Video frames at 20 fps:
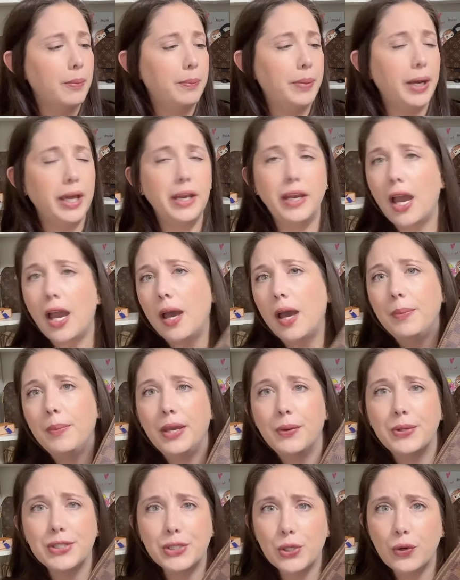but
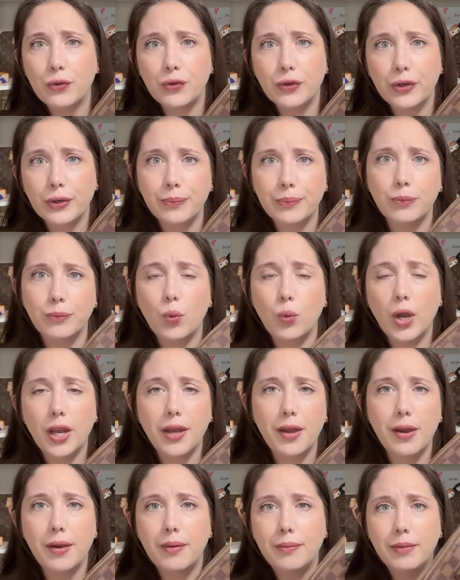it was over
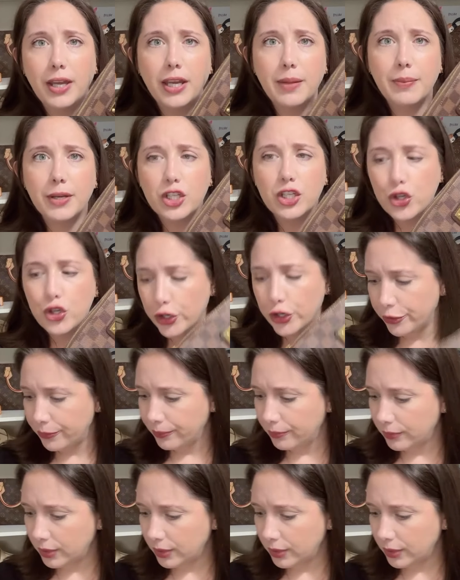what anybody should.